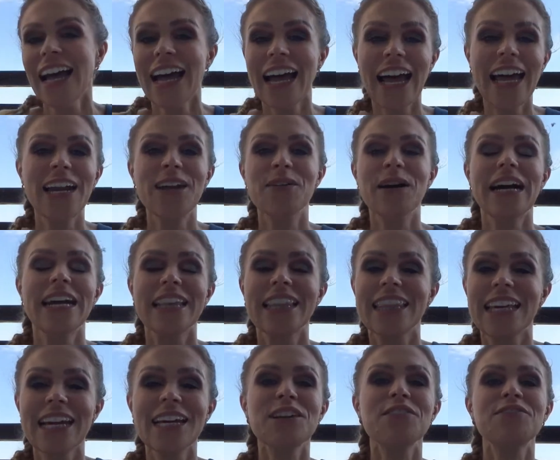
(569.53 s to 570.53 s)
Anyway,
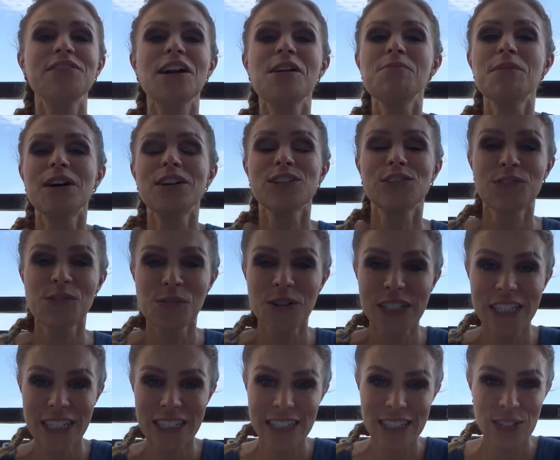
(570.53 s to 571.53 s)
thank you very much for
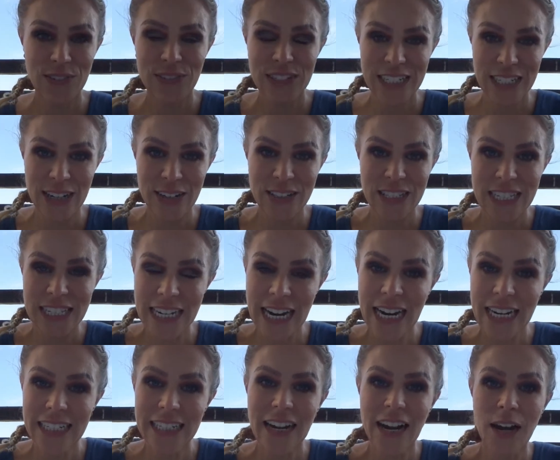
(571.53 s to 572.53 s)
watching this video
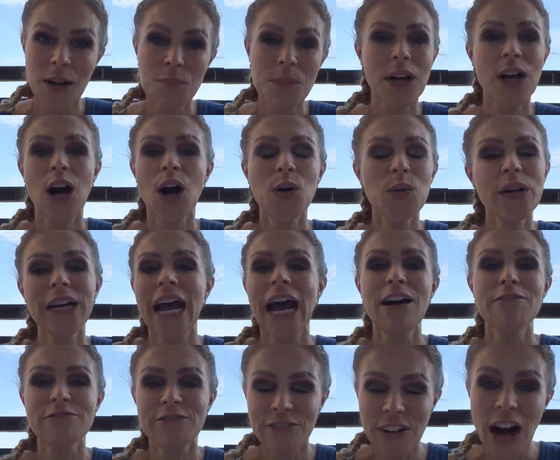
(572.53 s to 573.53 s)
today. Go and
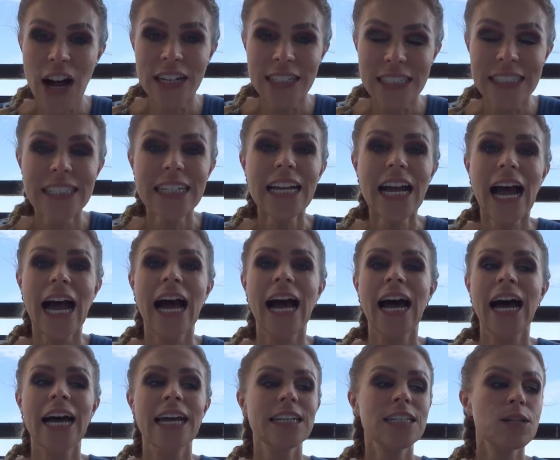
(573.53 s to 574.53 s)
have fun,
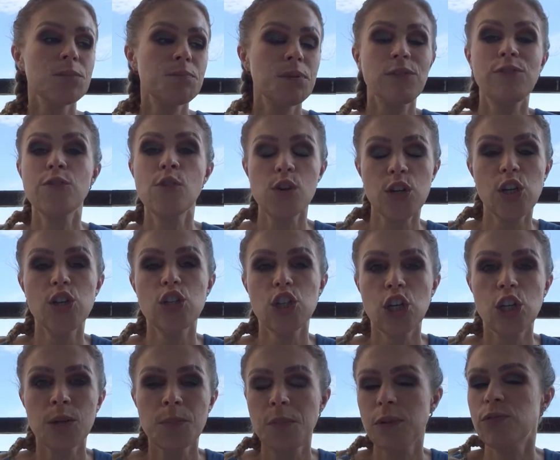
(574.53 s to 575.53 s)
and before you
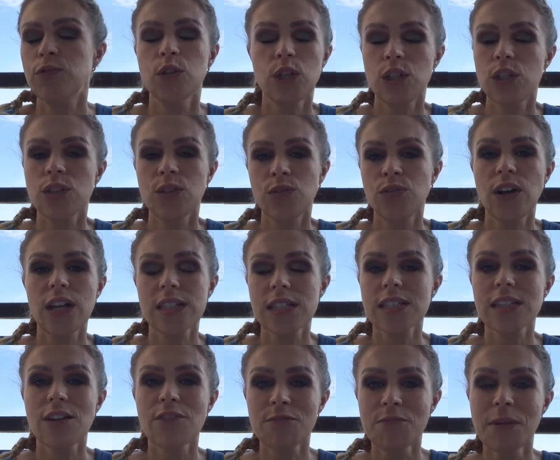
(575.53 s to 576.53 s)
do the fun
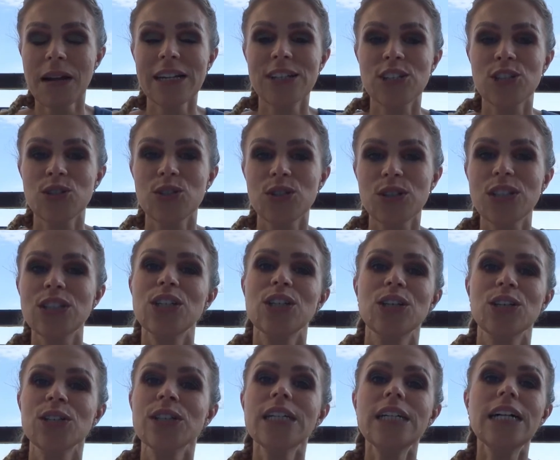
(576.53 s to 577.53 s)
stuff, make sure
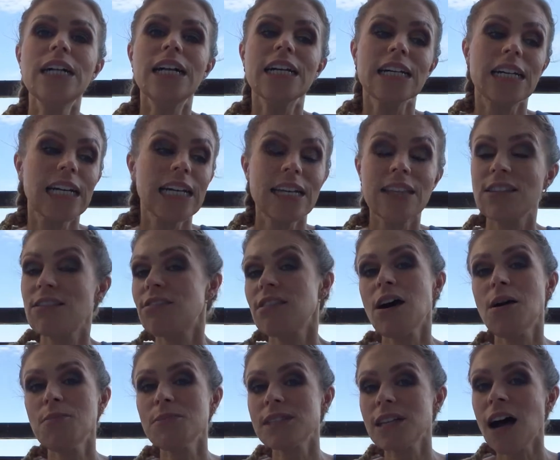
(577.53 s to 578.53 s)
you click the
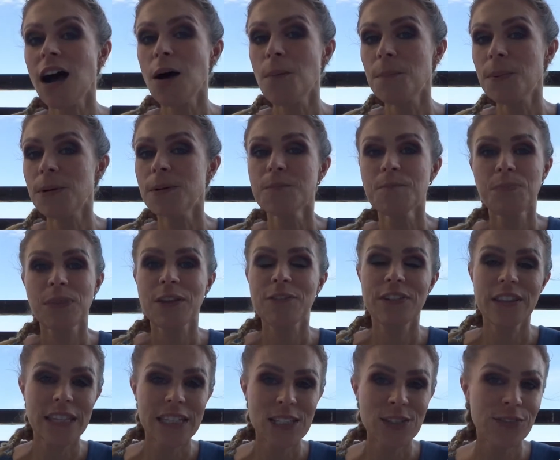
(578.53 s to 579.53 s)
thumbs up
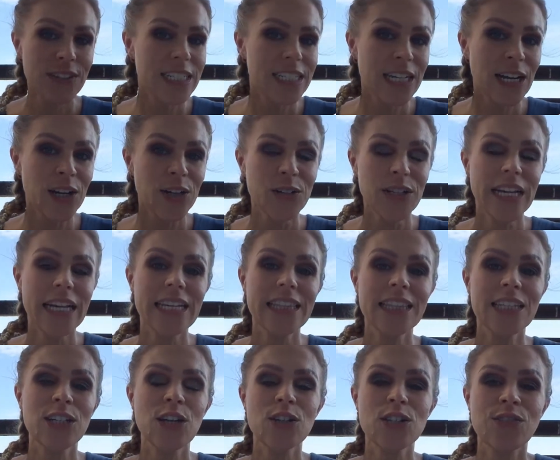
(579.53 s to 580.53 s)
for this video, hit
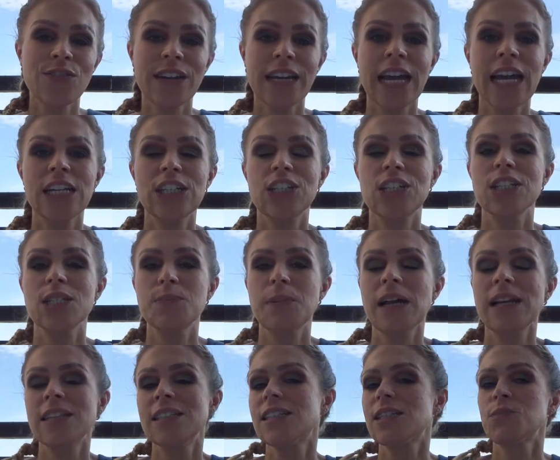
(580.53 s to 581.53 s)
the notifications
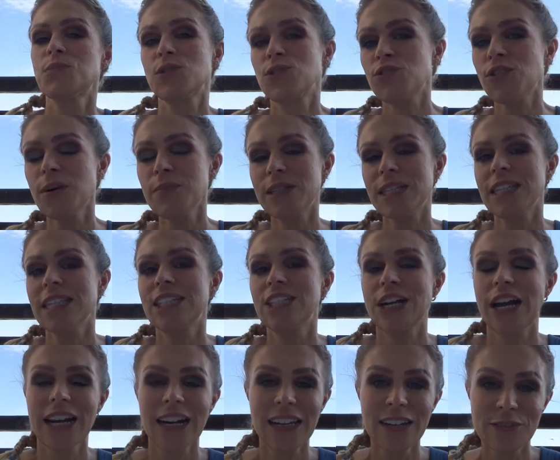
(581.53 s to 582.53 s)
bell and subscribe to the
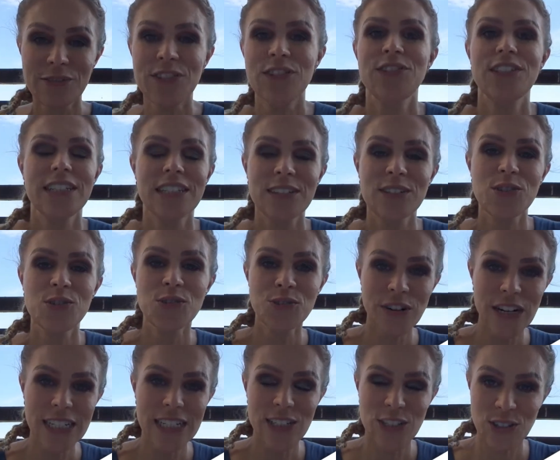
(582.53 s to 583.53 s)
channel if you didn't
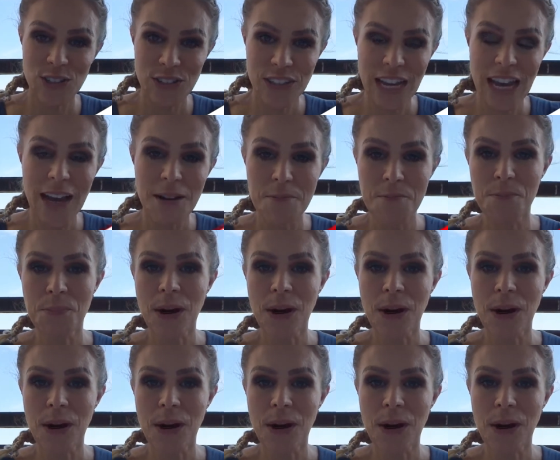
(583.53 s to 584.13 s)
already do that.